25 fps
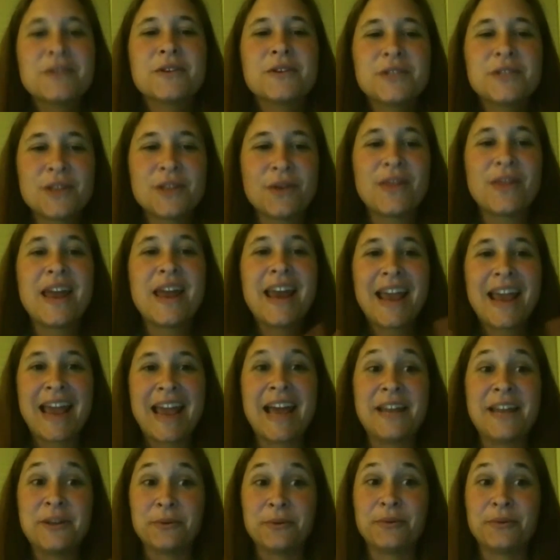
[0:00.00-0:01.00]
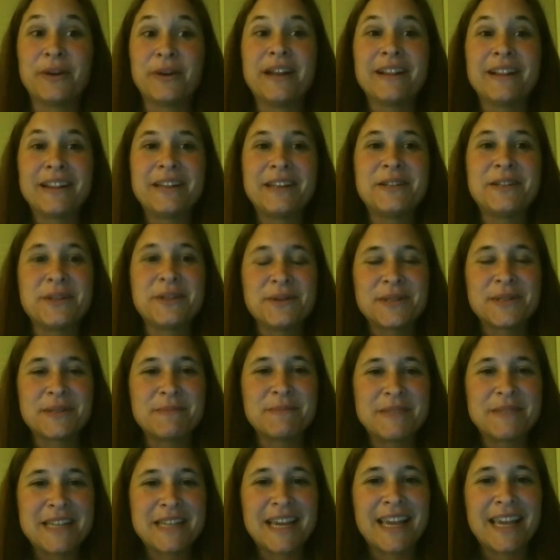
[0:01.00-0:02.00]
So then I had to really do
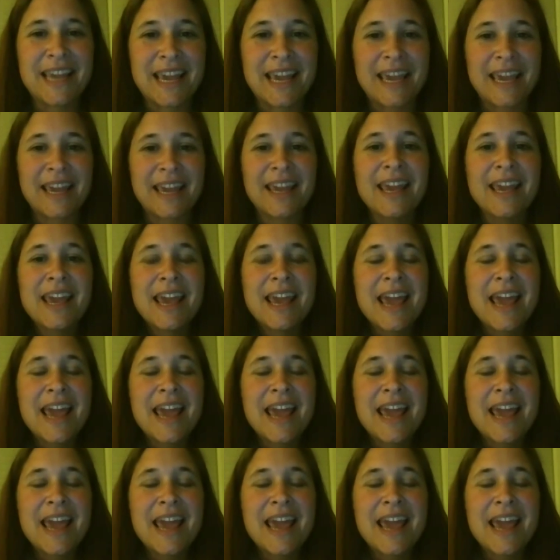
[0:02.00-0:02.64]
some digging,